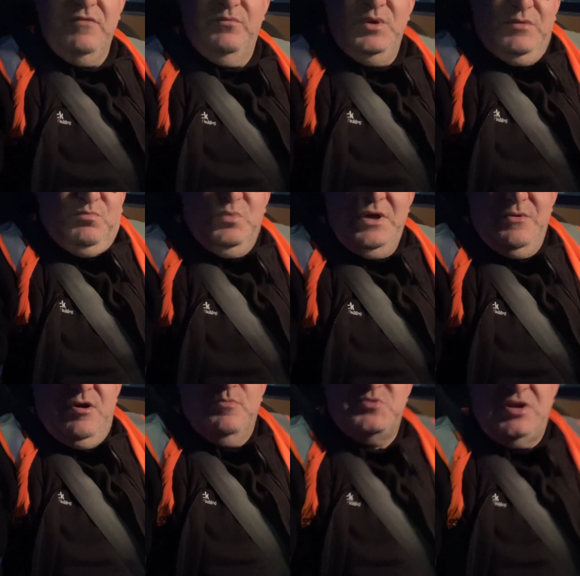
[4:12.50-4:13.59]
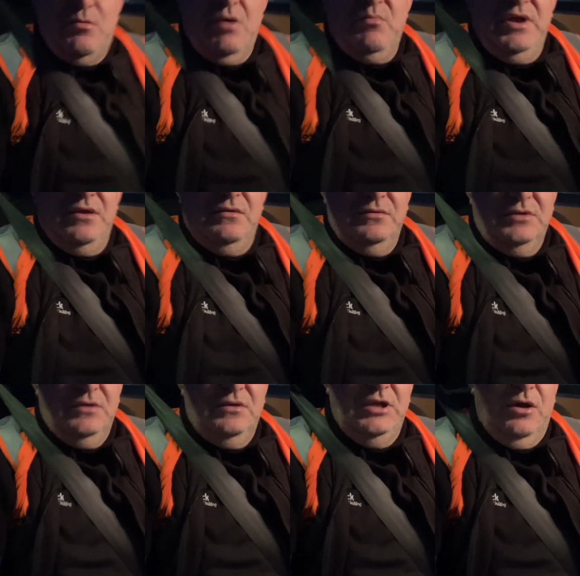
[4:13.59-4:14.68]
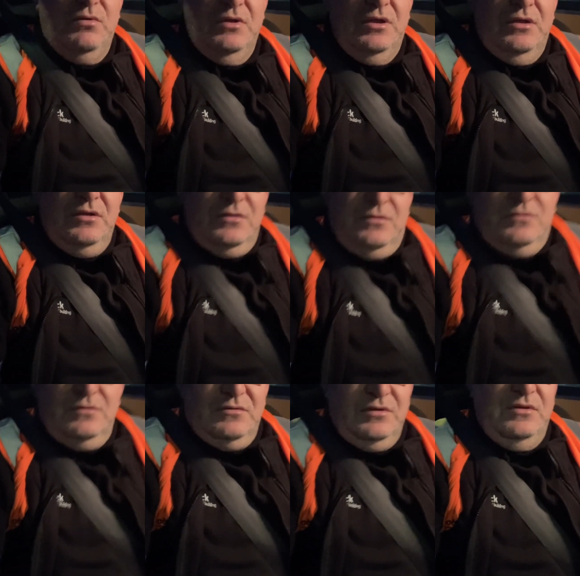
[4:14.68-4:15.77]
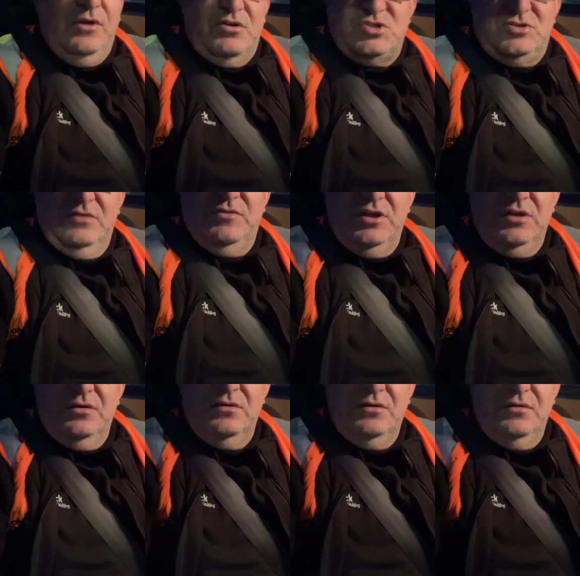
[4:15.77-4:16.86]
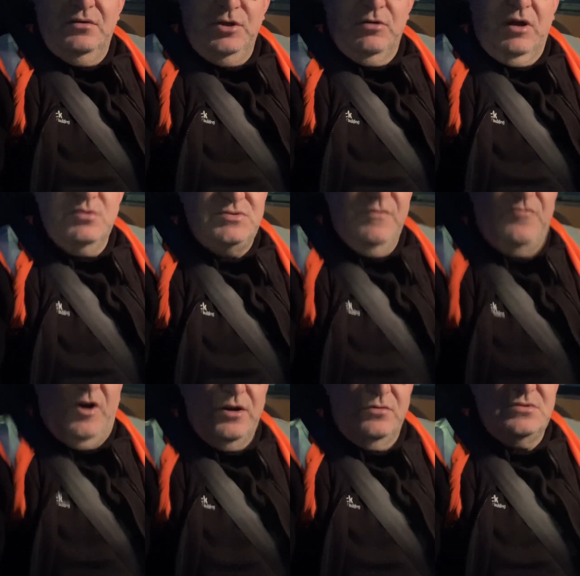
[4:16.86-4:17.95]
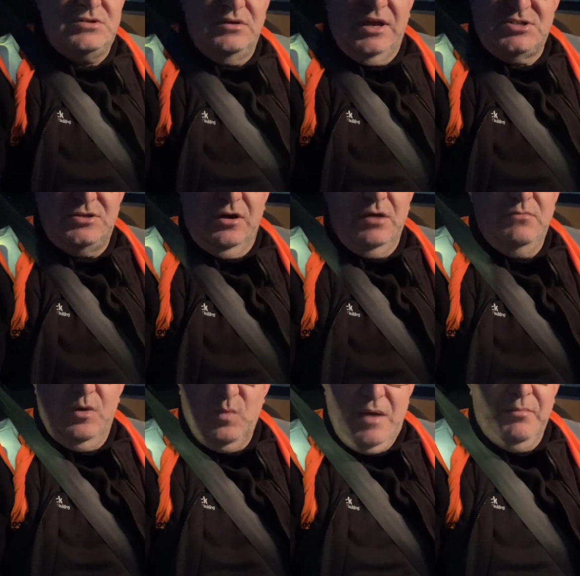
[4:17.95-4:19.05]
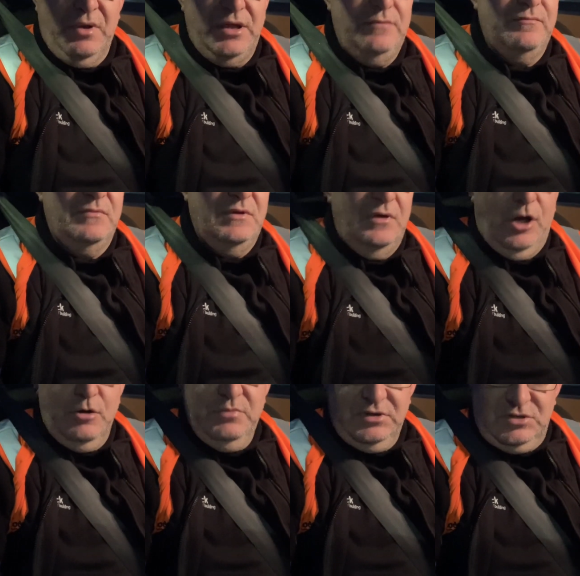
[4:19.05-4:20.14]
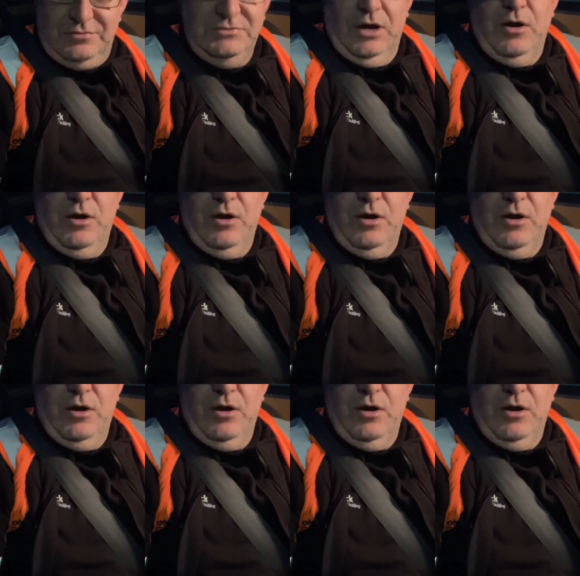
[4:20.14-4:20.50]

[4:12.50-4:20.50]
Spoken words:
We were upset when we, you know, lost at the Euros in the finals last time at Wembley, home